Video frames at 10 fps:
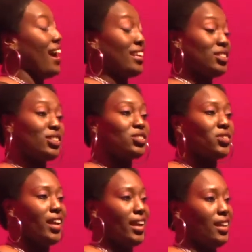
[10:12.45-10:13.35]
I touched
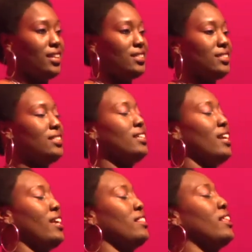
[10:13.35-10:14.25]
her hands.
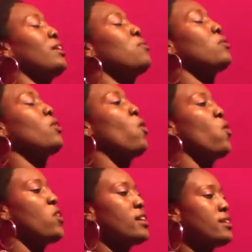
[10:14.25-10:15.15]
They were
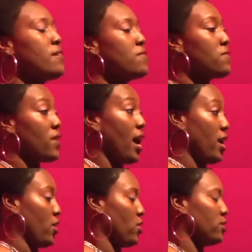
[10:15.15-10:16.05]
on
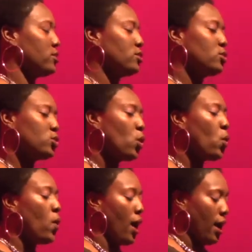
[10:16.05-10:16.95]
fire,
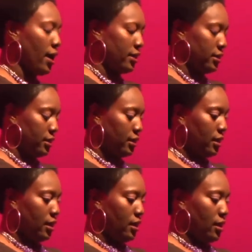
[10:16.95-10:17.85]
so hot.
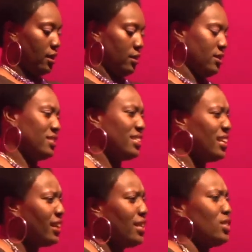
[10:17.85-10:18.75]
The
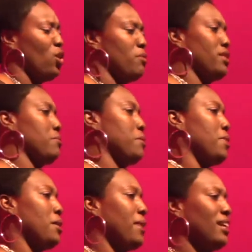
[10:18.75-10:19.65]
CNA told me that my
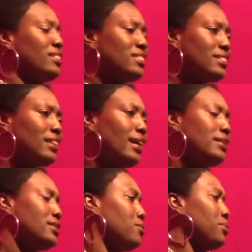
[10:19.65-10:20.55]
mom had a
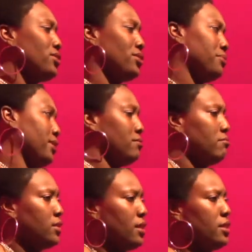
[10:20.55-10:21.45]
slight temperature,
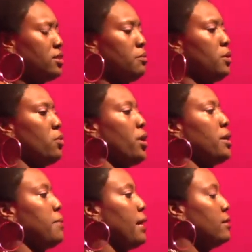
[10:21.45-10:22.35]
but nothing to be
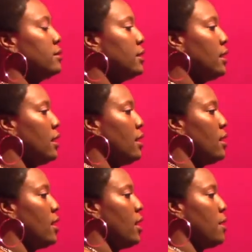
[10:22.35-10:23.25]
worried about.
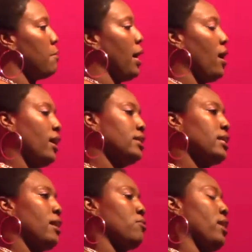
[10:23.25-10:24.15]
My aunt
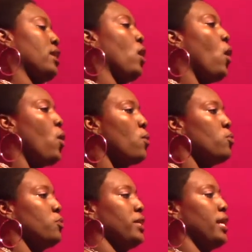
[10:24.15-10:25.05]
and I were at
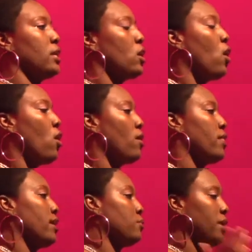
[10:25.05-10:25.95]
home when we got a
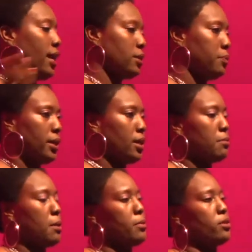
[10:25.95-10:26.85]
call that we had to pick
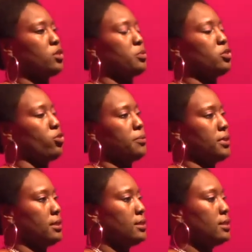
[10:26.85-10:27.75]
up my mother's
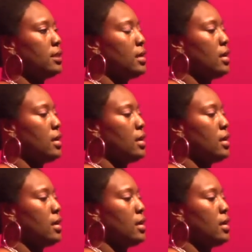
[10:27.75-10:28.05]
prescriptions.